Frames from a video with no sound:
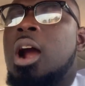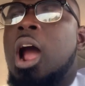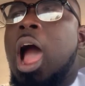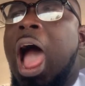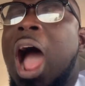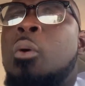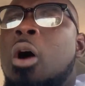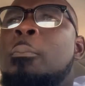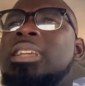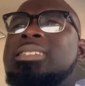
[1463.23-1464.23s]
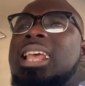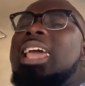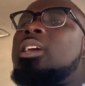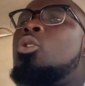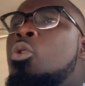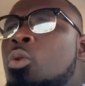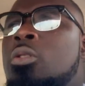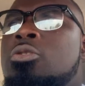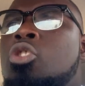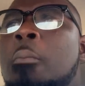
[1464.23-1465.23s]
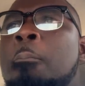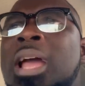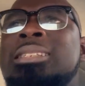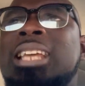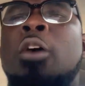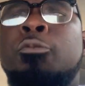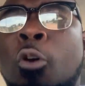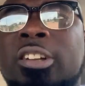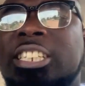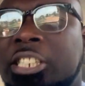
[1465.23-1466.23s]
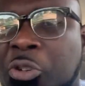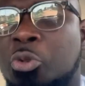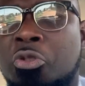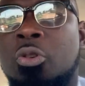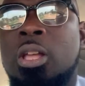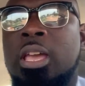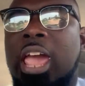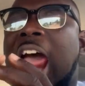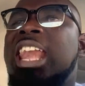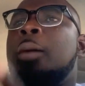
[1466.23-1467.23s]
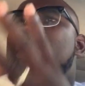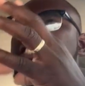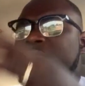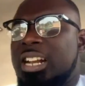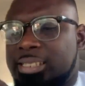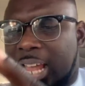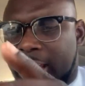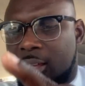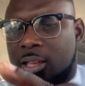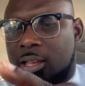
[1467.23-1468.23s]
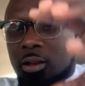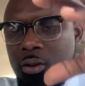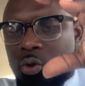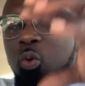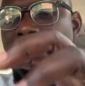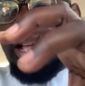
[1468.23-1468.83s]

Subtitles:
how I best cycle your mental fortitude, you know, and I bet you say one